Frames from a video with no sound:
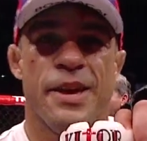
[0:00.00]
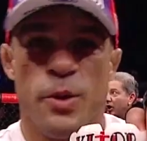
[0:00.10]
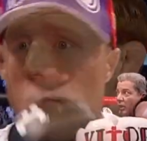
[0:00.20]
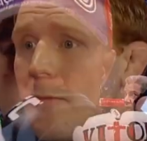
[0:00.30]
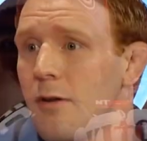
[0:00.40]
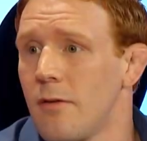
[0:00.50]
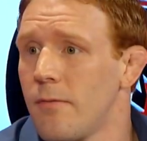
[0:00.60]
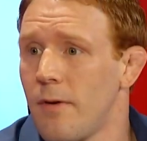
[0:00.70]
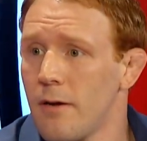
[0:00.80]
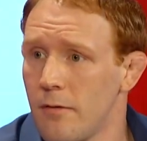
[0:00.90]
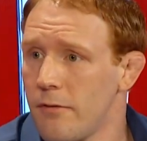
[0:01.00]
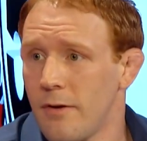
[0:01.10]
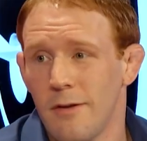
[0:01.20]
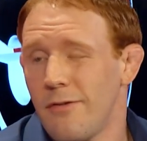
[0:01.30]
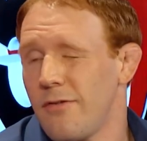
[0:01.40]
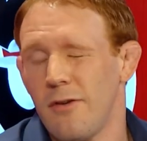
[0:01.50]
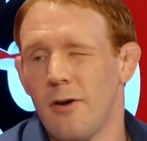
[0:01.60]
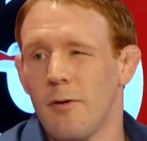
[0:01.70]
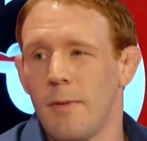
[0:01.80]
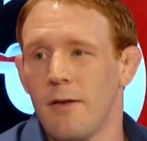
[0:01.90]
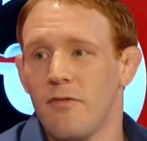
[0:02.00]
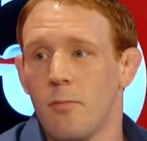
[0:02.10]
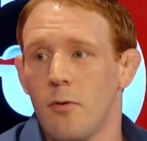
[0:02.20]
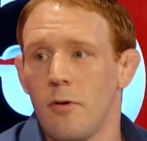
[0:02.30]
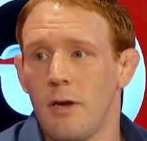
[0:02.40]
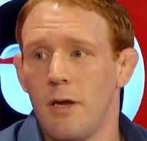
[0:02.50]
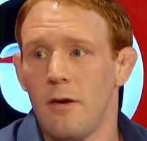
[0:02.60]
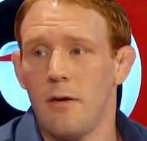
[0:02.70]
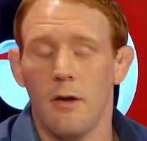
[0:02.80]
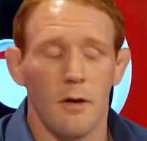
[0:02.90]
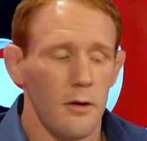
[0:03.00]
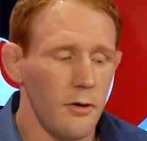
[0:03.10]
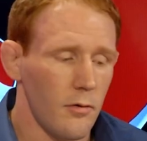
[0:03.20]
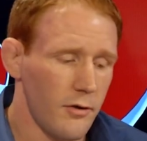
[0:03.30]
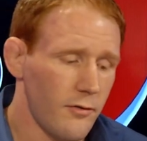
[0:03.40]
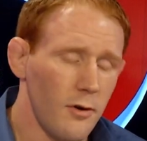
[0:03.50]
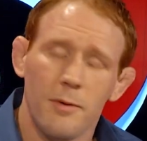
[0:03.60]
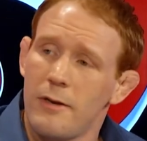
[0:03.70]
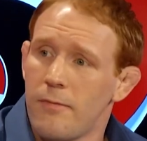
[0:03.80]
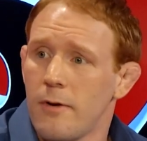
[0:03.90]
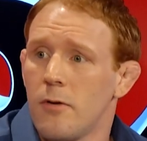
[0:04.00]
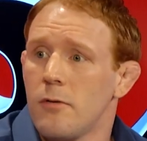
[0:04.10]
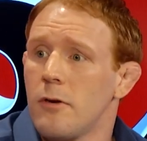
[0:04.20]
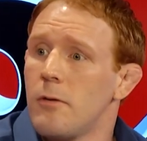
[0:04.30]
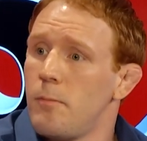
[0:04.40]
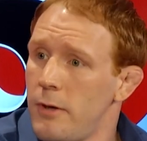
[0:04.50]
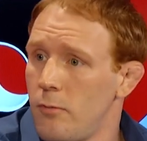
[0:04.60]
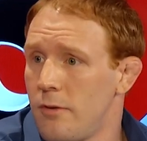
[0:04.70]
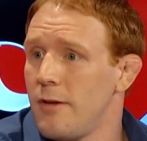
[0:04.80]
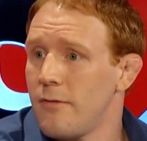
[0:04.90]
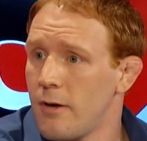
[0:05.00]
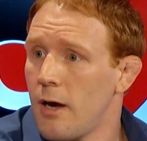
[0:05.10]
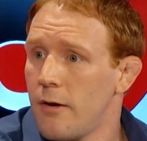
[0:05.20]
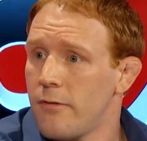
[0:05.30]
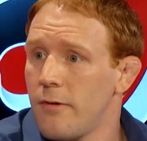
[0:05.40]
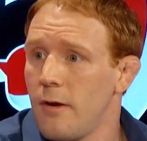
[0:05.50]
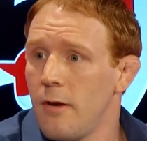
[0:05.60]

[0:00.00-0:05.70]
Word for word: you know, some of the other fighters, and this is a young man's sport, and, you know, it's going to be difficult to compete with these guys,